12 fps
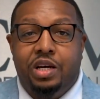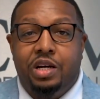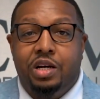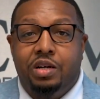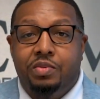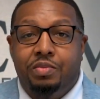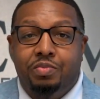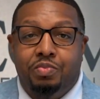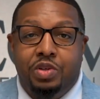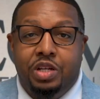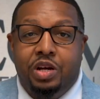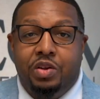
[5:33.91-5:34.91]
Uh,
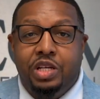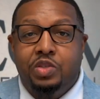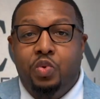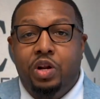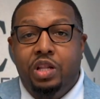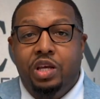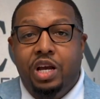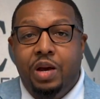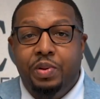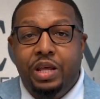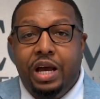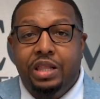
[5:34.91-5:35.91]
you know, there's one other
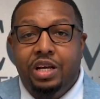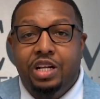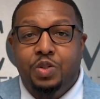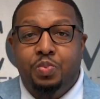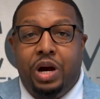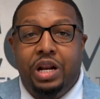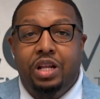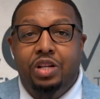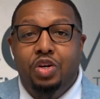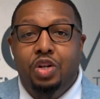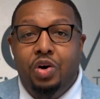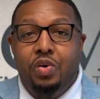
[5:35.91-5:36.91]
company out there that's probably a
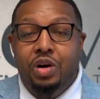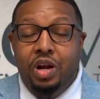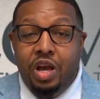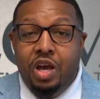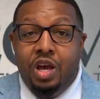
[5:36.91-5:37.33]
little lower,